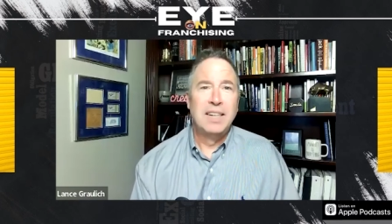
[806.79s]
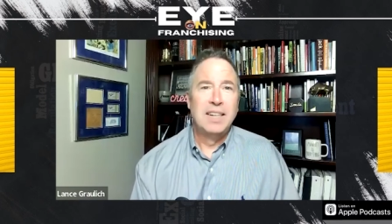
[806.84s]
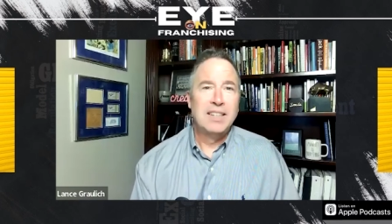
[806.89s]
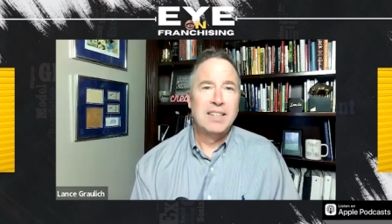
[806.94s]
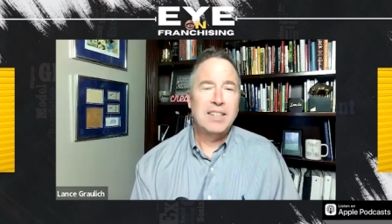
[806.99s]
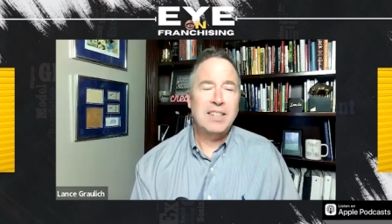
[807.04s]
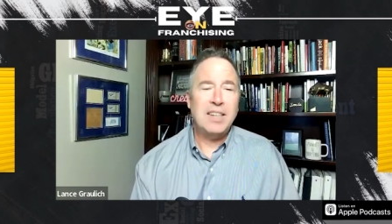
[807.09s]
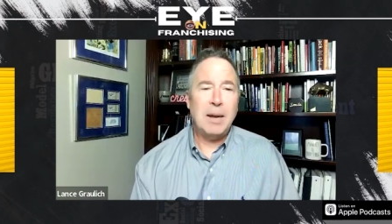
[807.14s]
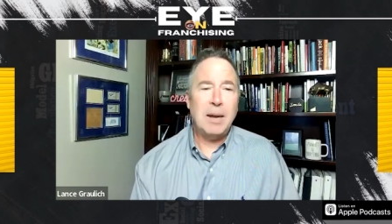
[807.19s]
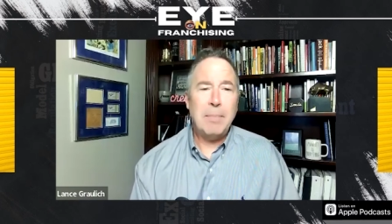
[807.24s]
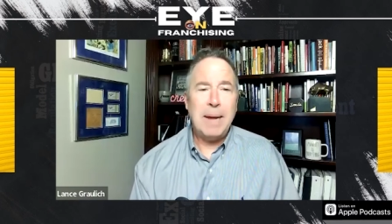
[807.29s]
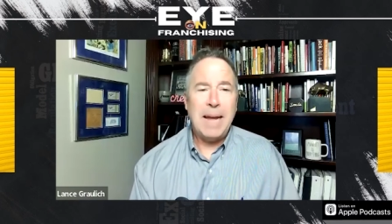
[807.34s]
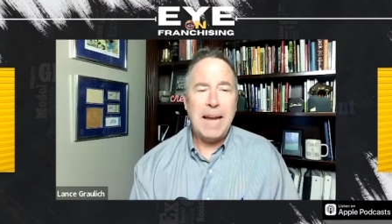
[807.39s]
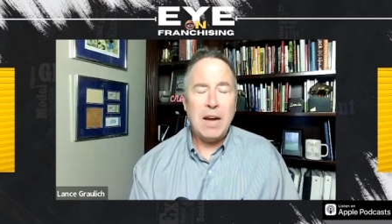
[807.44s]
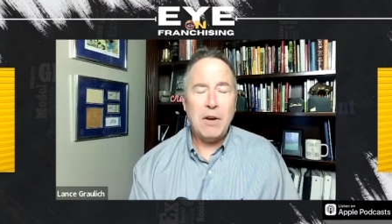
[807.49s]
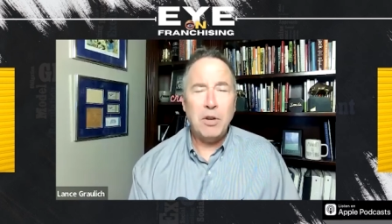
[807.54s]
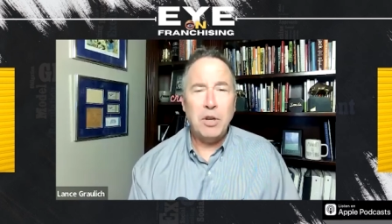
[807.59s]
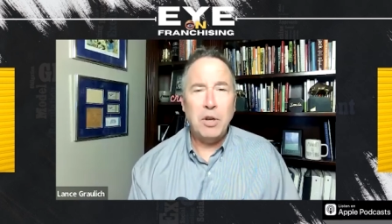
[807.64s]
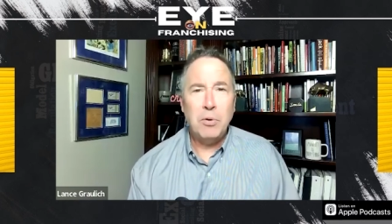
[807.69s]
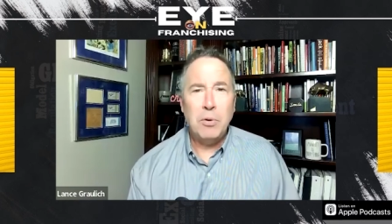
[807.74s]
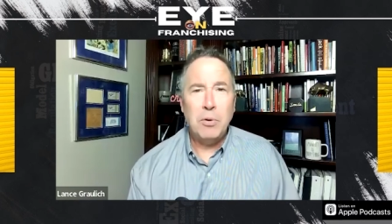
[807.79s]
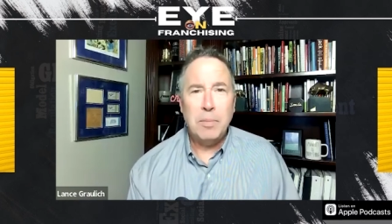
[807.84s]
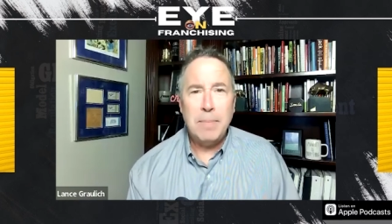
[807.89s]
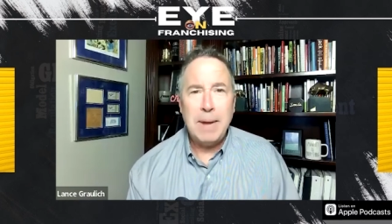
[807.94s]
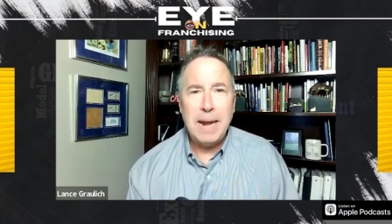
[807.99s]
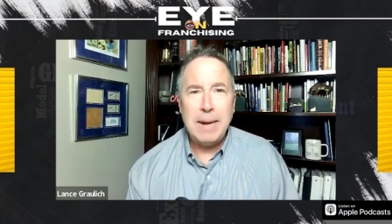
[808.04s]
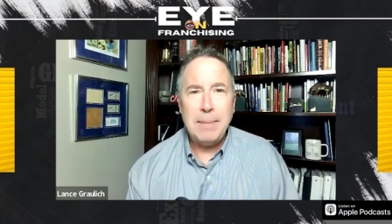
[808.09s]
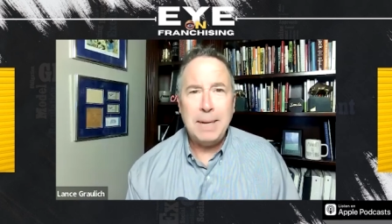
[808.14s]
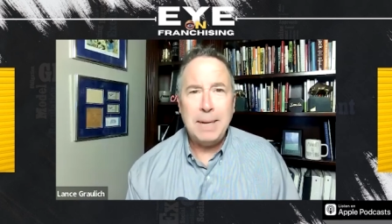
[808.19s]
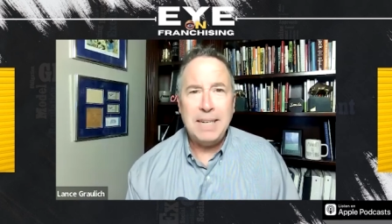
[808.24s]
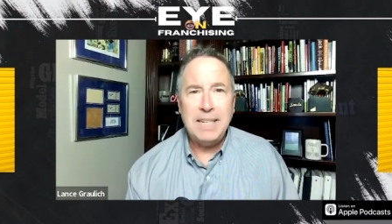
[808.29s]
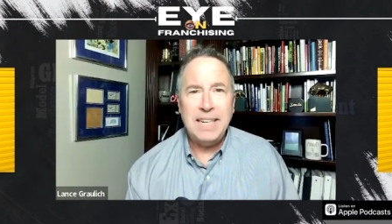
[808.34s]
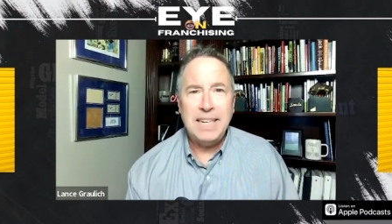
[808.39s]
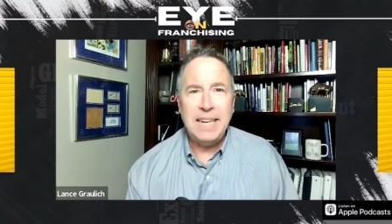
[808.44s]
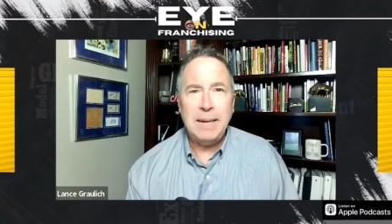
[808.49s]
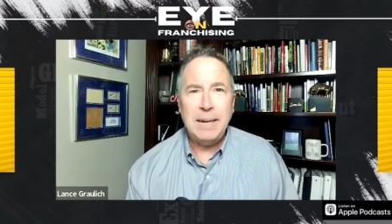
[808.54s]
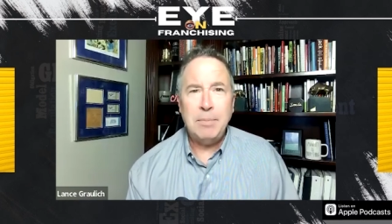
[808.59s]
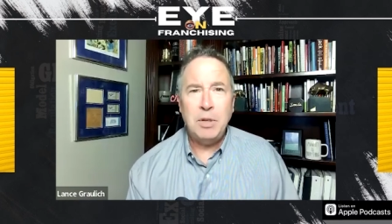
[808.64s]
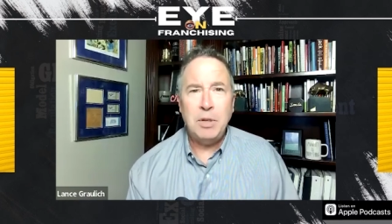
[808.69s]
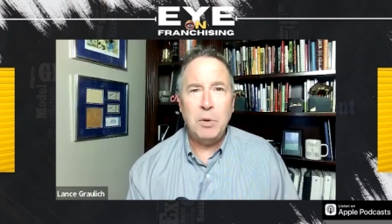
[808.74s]
Somehow you were maybe
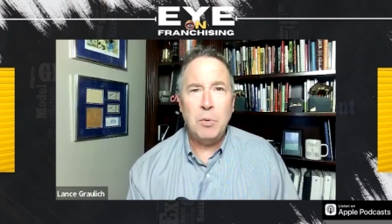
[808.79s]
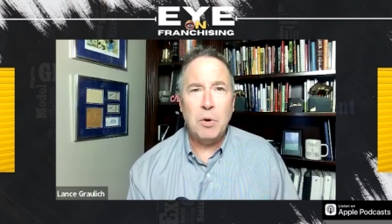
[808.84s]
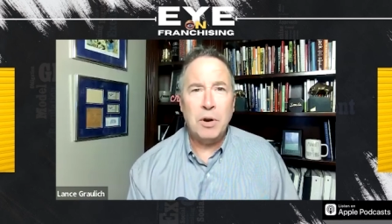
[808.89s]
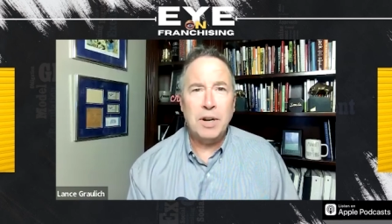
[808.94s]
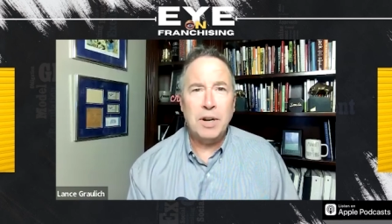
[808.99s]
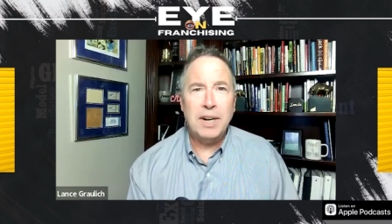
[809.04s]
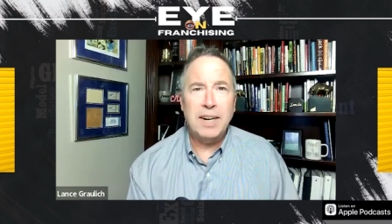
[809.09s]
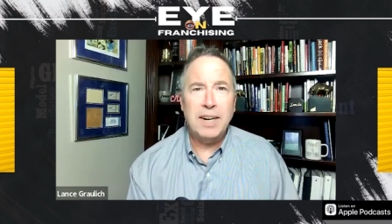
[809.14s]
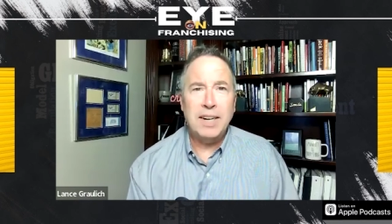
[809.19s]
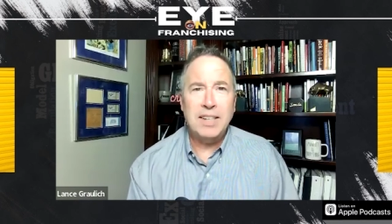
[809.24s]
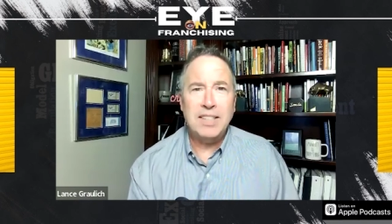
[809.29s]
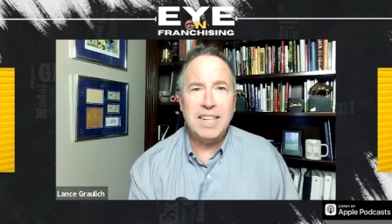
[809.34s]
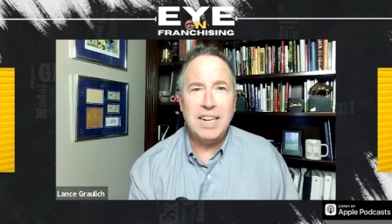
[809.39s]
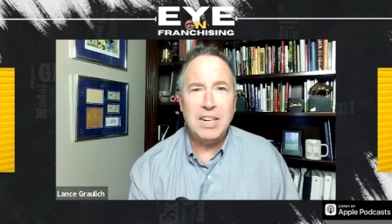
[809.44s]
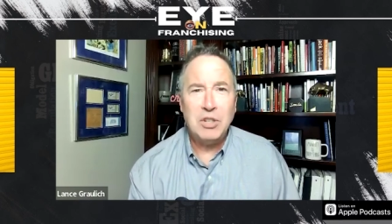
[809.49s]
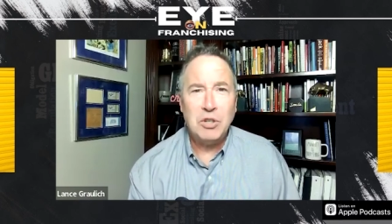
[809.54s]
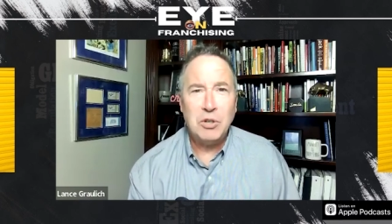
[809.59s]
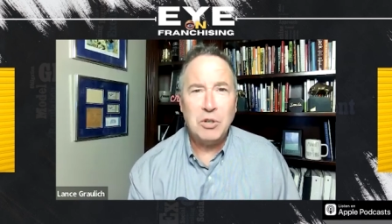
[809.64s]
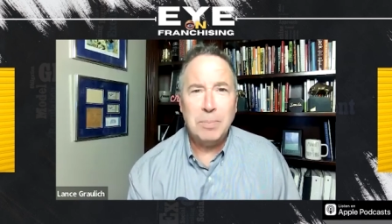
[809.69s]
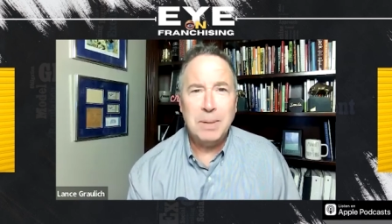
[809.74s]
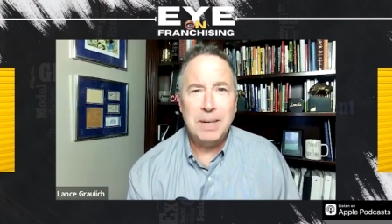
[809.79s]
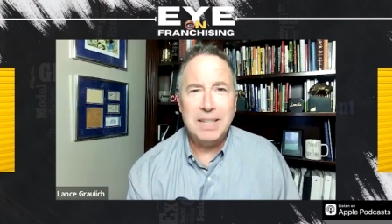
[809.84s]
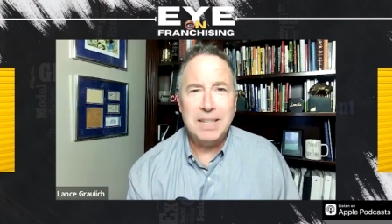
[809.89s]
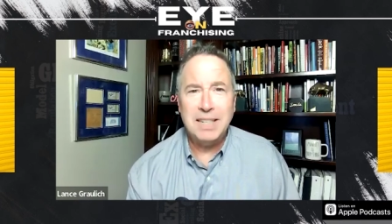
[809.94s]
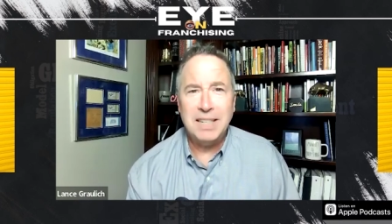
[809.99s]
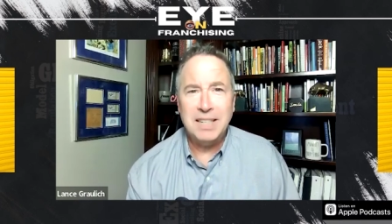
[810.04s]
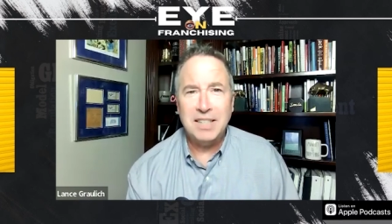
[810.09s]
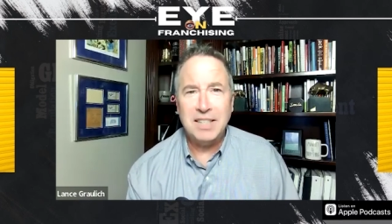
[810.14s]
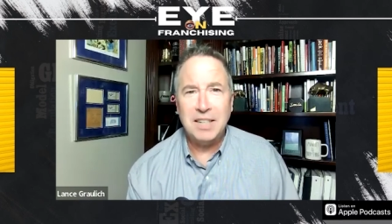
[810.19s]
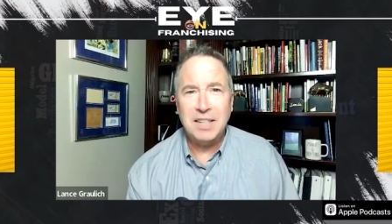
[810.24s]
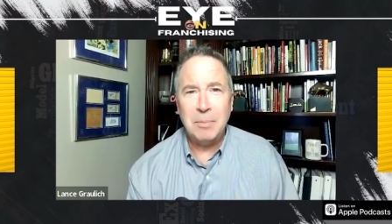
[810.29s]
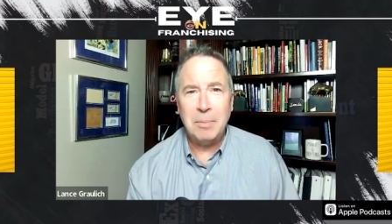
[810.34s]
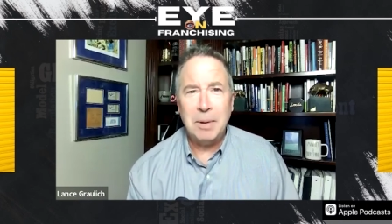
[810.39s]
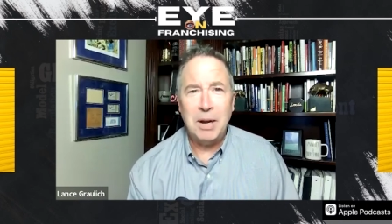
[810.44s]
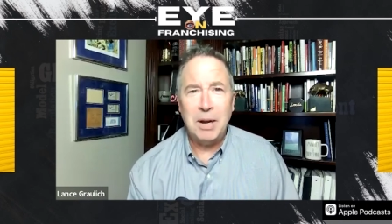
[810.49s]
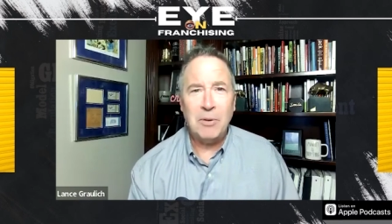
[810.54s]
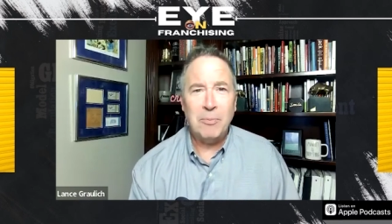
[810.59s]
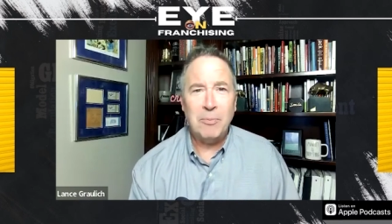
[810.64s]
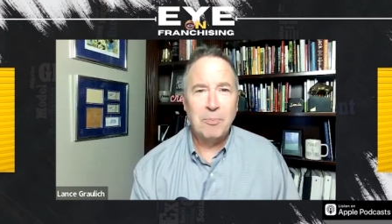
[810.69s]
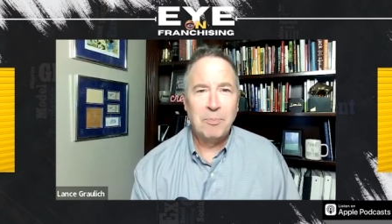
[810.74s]
deemed you weren't an essential business somehow.